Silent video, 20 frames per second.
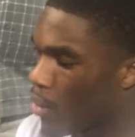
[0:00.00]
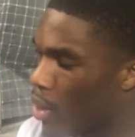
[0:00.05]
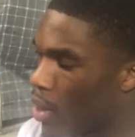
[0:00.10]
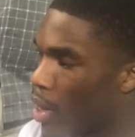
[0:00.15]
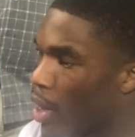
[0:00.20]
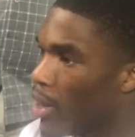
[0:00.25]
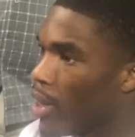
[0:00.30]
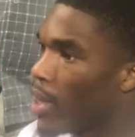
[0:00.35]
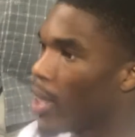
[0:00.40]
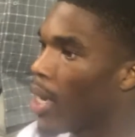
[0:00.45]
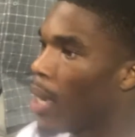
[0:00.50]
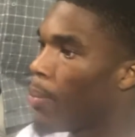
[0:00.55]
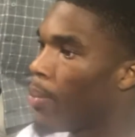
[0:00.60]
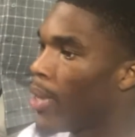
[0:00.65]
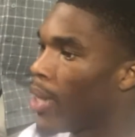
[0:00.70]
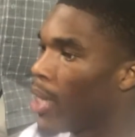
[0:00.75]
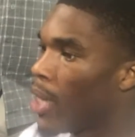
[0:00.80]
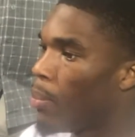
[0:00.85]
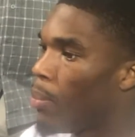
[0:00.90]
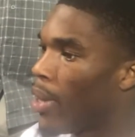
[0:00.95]
I think
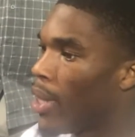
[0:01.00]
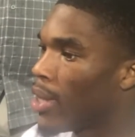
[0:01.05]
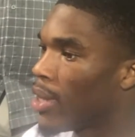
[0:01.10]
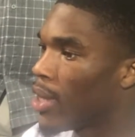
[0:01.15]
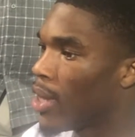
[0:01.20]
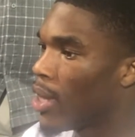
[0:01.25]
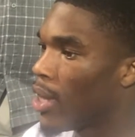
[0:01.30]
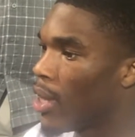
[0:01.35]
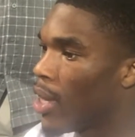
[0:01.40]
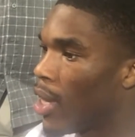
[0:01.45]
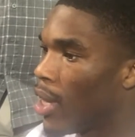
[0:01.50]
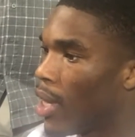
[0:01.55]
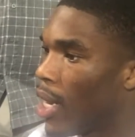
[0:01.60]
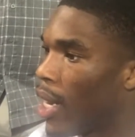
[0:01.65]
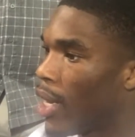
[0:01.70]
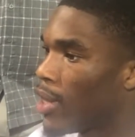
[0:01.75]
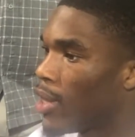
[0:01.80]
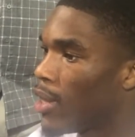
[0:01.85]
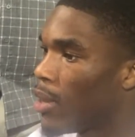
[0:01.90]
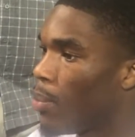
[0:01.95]
it means a
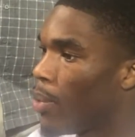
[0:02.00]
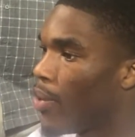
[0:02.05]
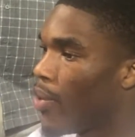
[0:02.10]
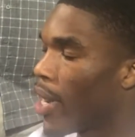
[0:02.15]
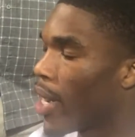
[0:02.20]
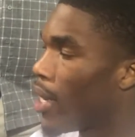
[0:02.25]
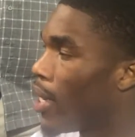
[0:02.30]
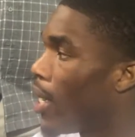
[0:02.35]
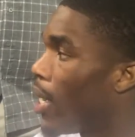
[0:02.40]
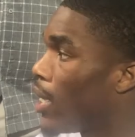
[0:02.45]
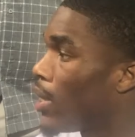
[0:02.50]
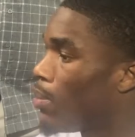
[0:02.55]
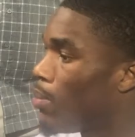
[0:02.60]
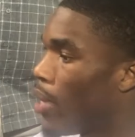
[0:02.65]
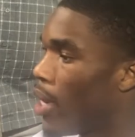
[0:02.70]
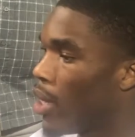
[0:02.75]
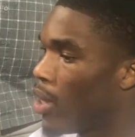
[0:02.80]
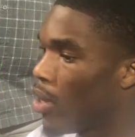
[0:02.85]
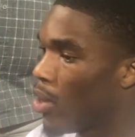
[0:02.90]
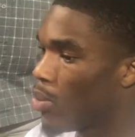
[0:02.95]
lot to be recognized
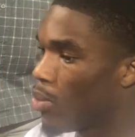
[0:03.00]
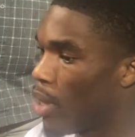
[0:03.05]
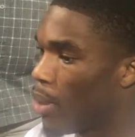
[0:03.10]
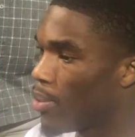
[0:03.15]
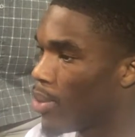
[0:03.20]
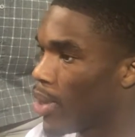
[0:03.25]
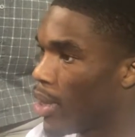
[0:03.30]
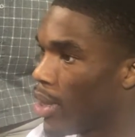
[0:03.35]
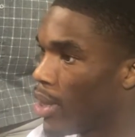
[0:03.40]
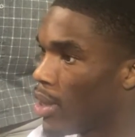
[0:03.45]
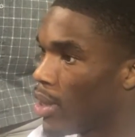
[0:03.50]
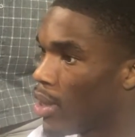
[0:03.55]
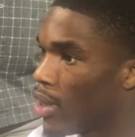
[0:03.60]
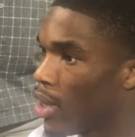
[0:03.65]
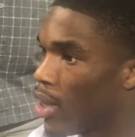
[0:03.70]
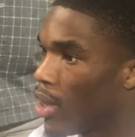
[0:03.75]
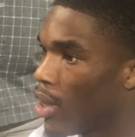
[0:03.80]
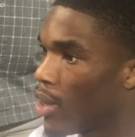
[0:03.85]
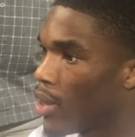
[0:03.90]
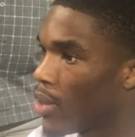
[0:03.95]
by those websites,
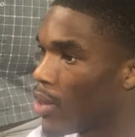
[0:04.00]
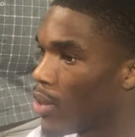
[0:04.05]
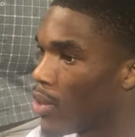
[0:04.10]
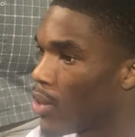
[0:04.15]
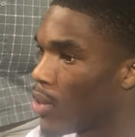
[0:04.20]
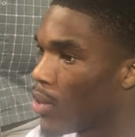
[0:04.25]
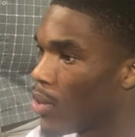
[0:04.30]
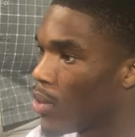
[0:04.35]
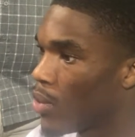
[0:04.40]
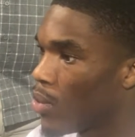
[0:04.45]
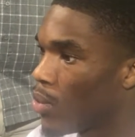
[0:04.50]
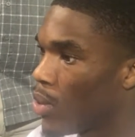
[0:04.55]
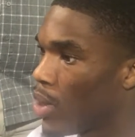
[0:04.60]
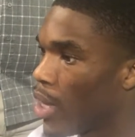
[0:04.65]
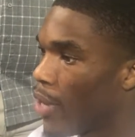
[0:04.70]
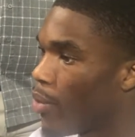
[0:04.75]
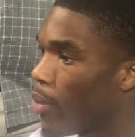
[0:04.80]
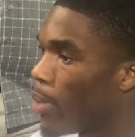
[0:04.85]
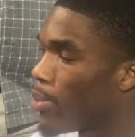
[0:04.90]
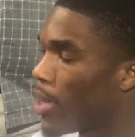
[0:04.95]

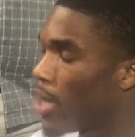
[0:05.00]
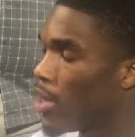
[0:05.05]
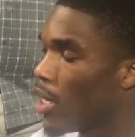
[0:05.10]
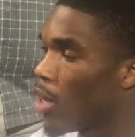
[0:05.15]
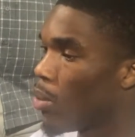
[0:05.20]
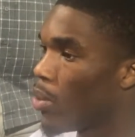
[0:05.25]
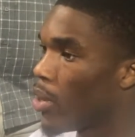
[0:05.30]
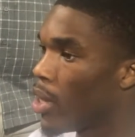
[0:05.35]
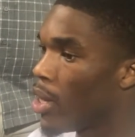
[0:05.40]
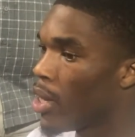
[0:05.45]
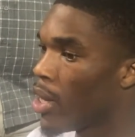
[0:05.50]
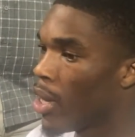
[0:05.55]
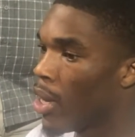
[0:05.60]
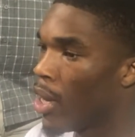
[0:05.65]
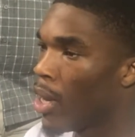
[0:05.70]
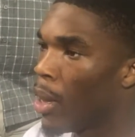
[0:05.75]
whichever websites they were.